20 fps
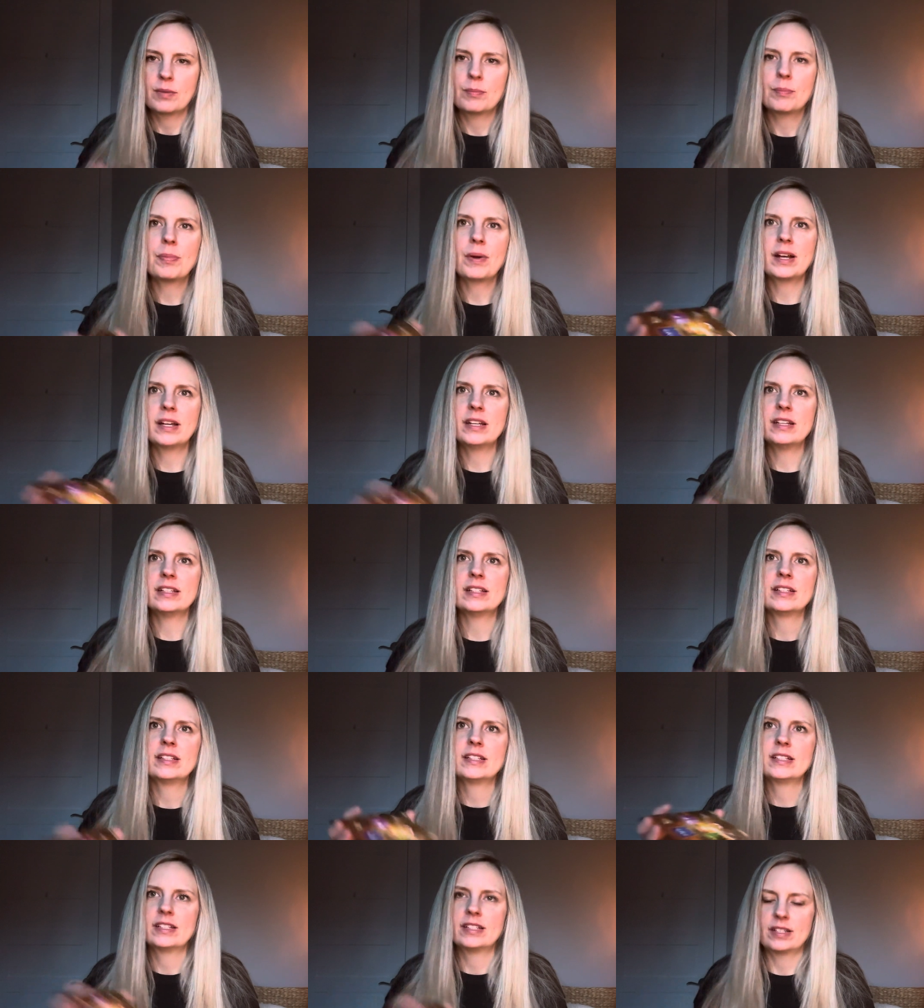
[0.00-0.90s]
but
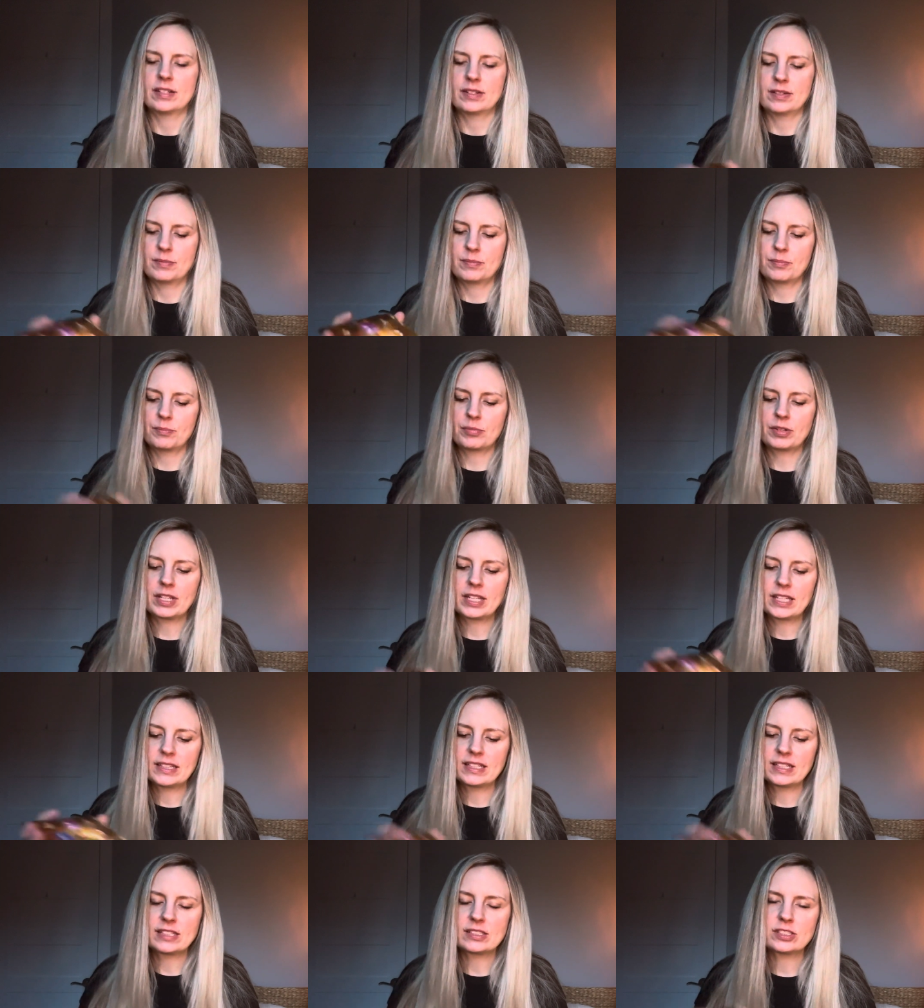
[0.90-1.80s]

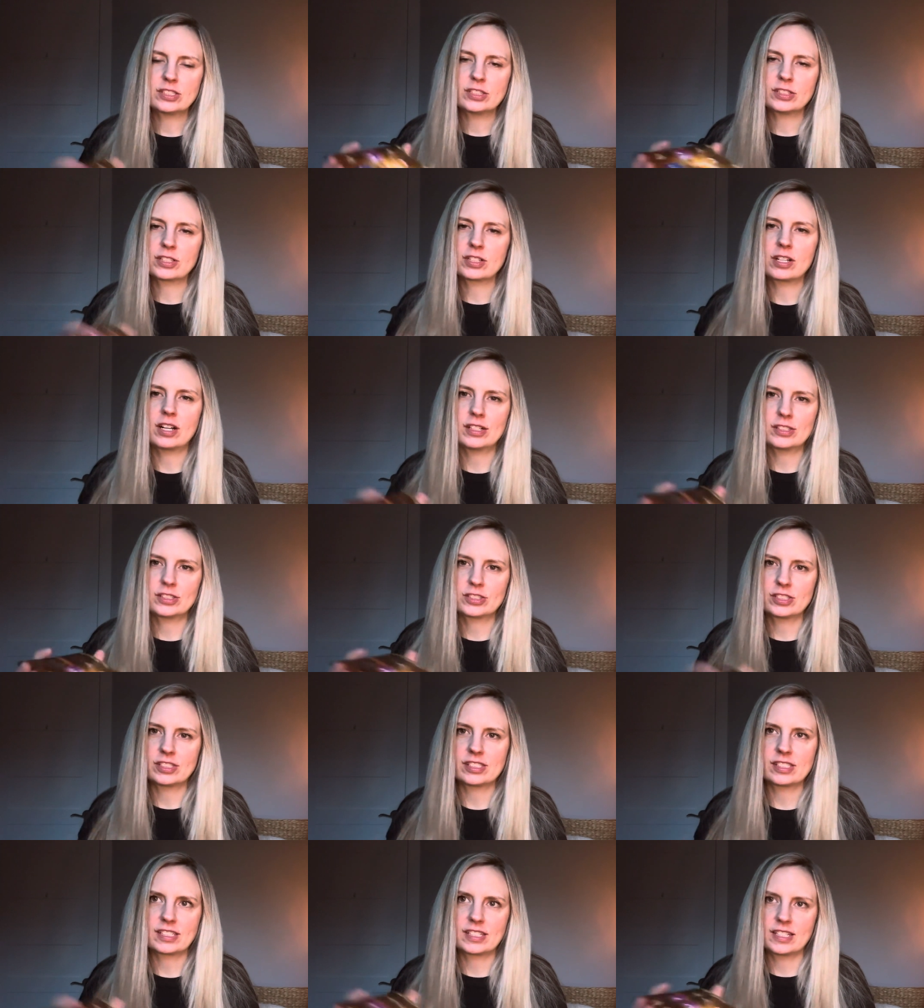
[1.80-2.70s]
bringing that to your
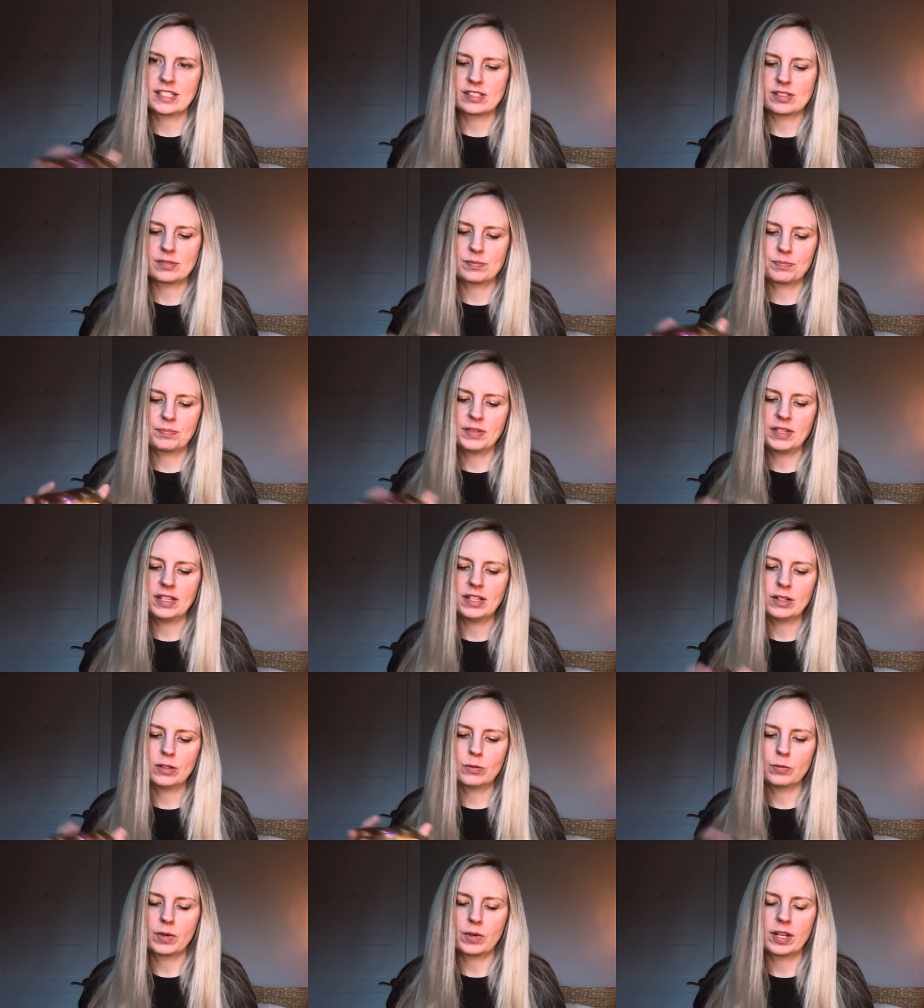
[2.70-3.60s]
consciousness, being
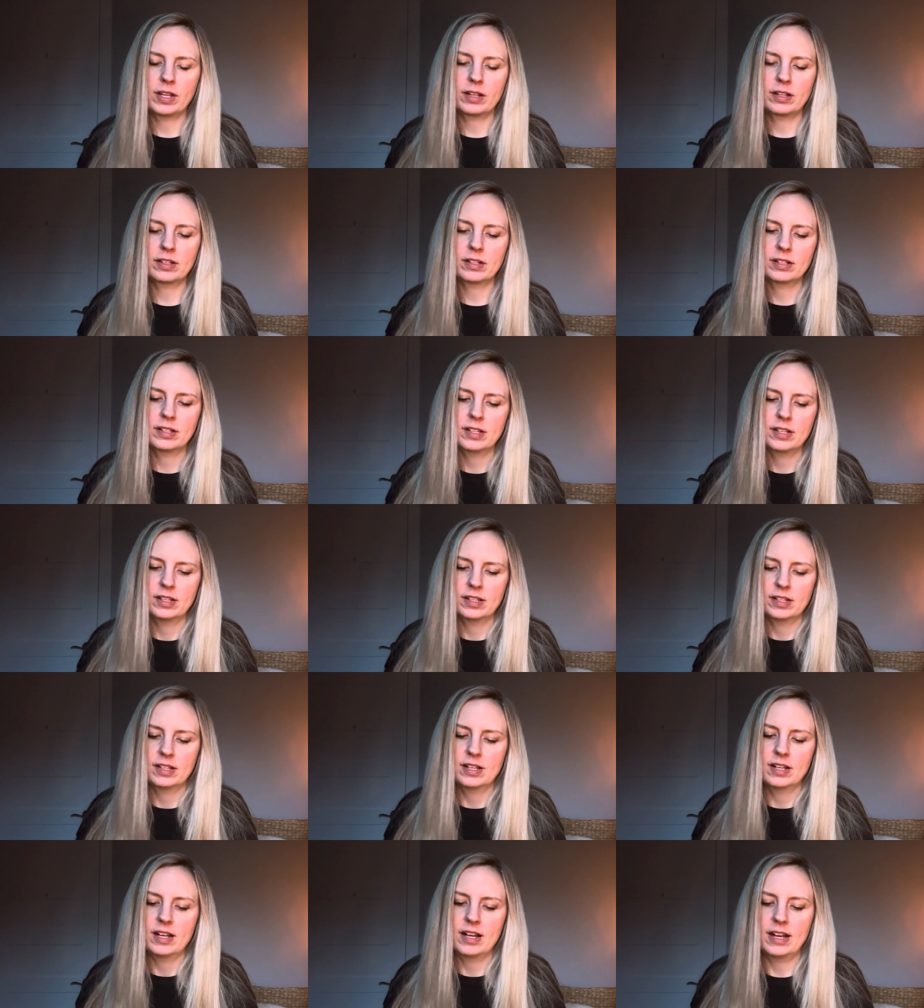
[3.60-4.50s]
aware,
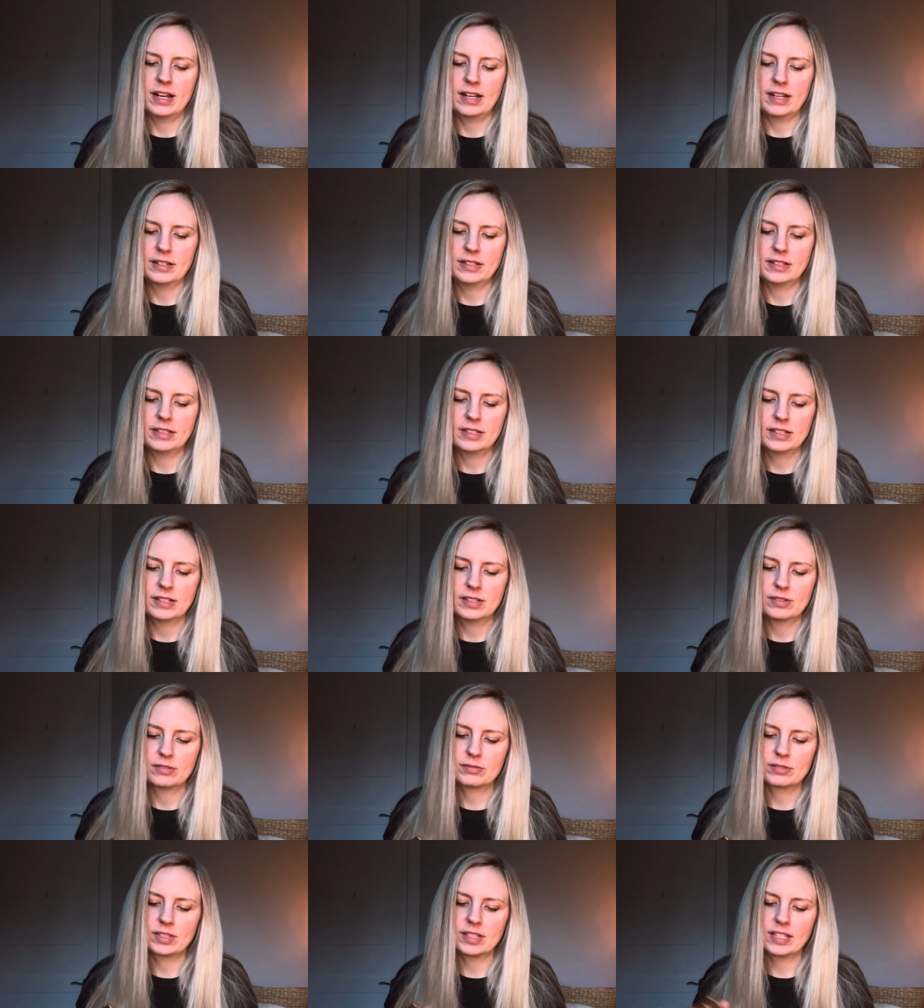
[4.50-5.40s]
uh,
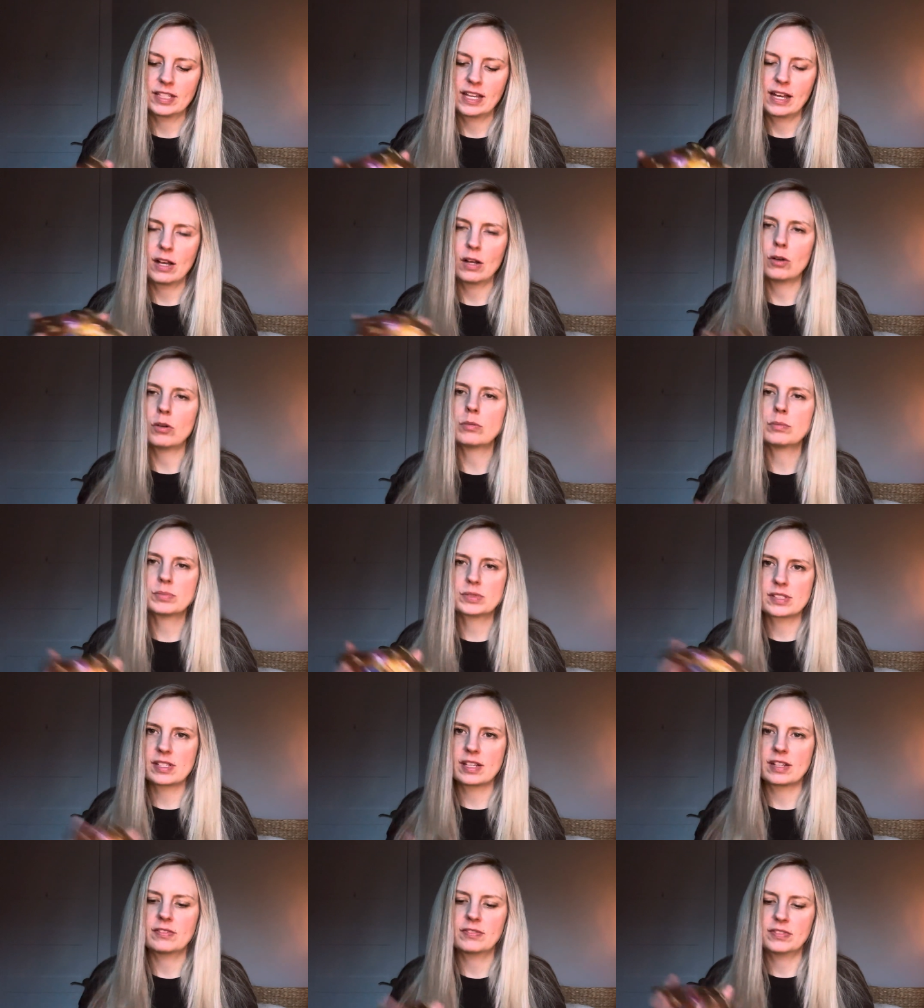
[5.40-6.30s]
really helps,
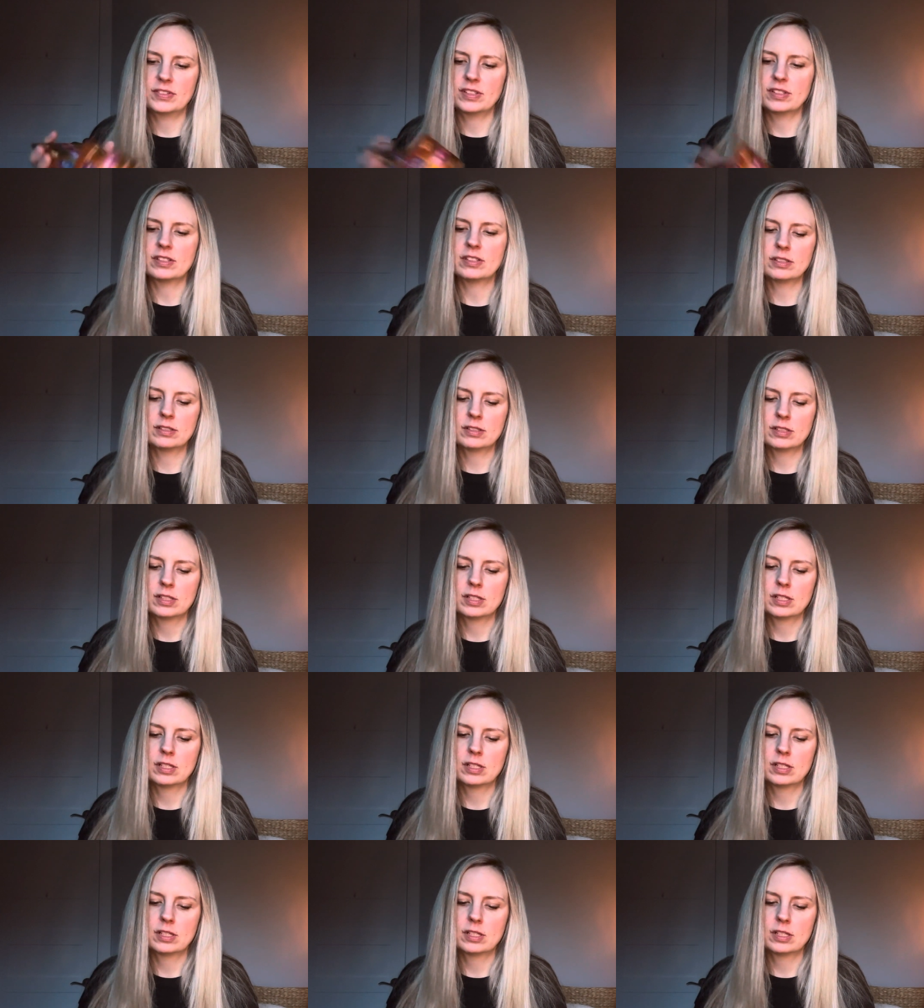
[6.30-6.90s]
I feel.